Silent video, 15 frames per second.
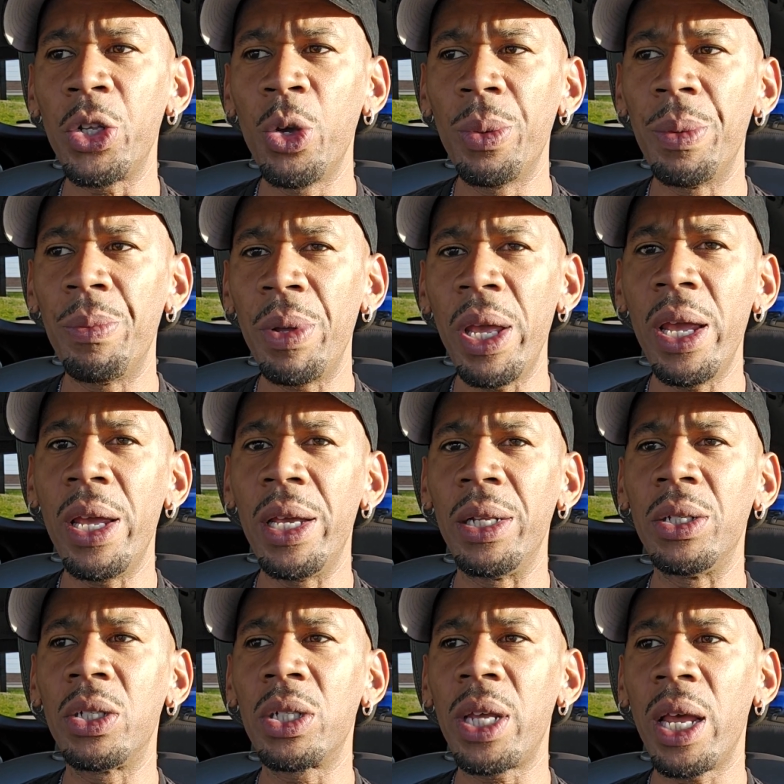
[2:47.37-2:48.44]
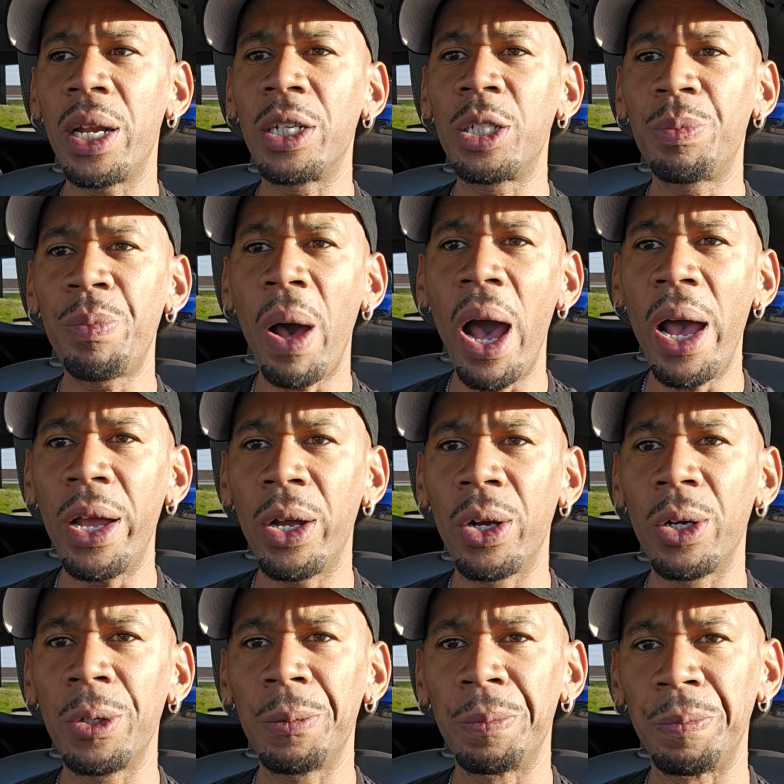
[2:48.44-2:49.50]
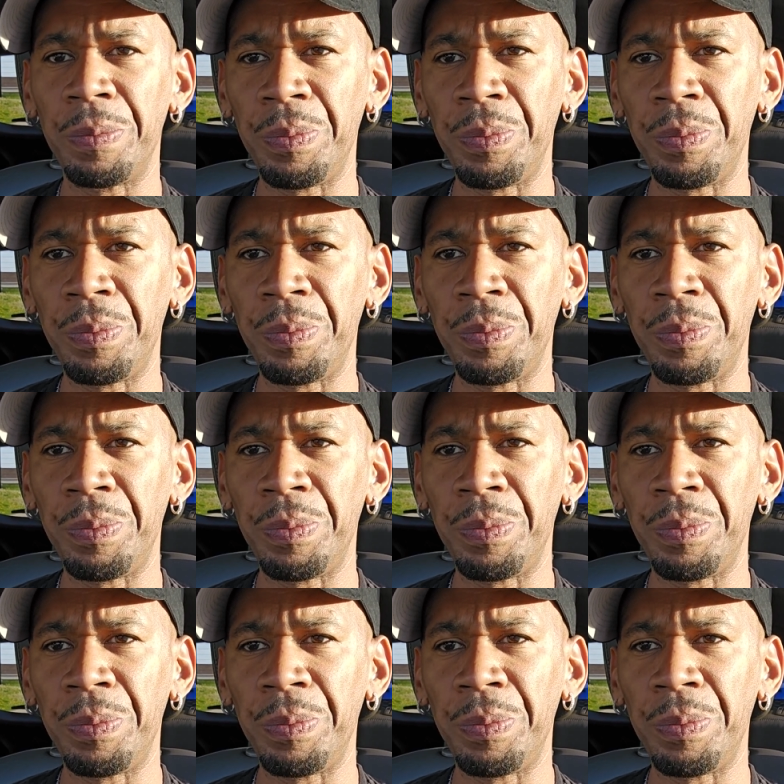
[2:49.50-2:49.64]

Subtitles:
human beings, can aspire